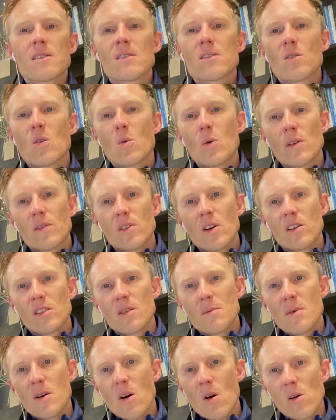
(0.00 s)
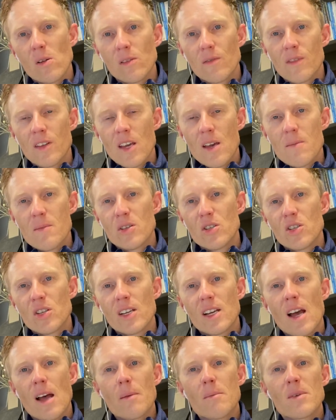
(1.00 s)
So we talked about all of the
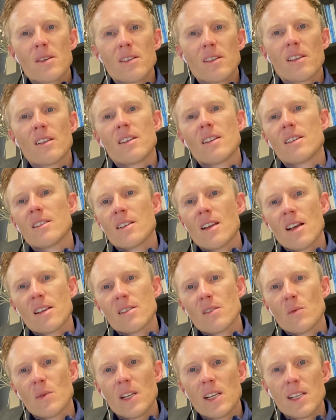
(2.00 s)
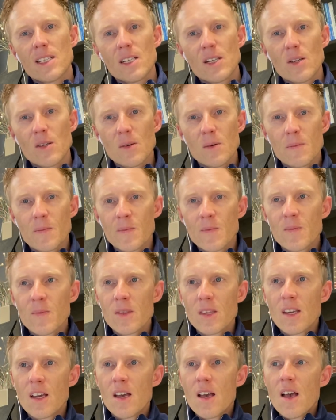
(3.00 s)
imaging and miscellaneous tests that we need to do.
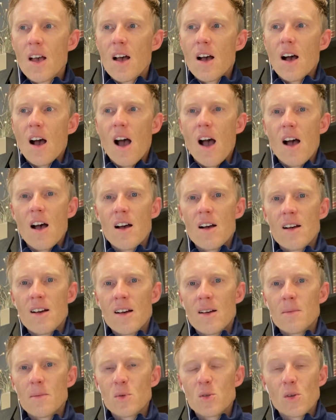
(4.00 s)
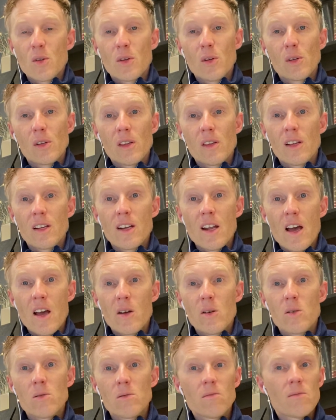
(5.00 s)
So the only thing
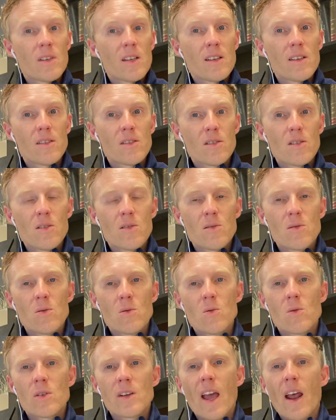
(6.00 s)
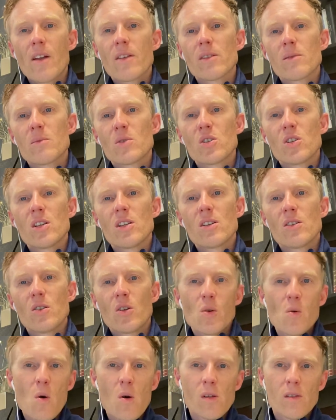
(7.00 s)
now is to get on the machine and
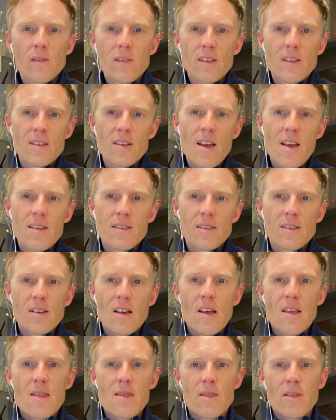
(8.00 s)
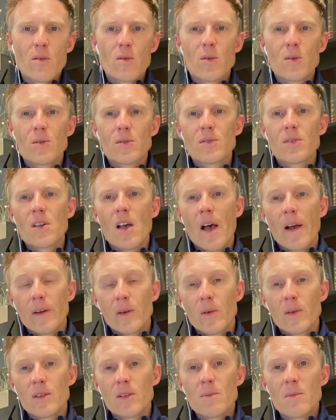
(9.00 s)
do all of these tests, and those are
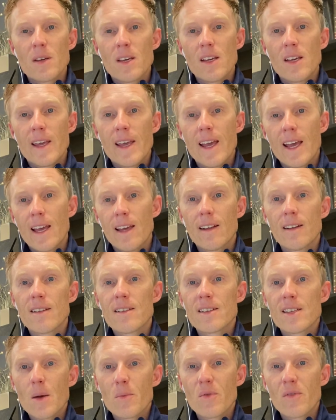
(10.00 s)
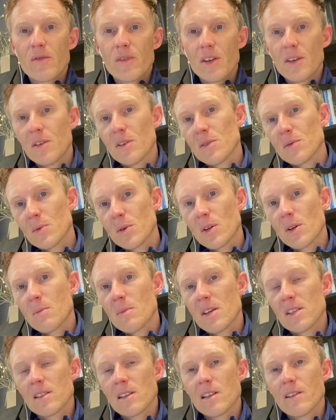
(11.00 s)
going to be in separate videos. We're going to
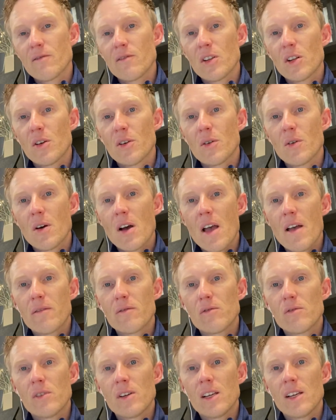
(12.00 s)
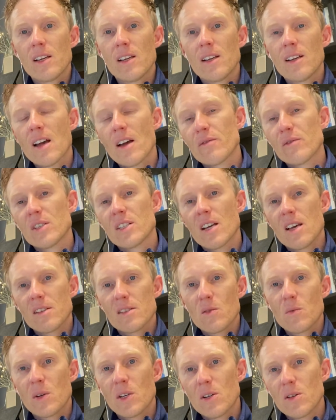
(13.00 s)
basically video every test
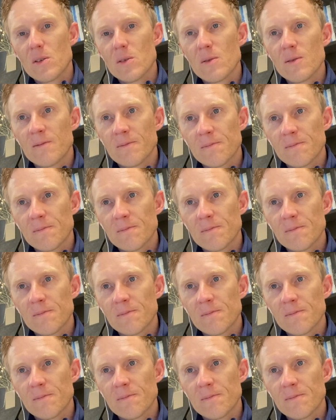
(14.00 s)
that we do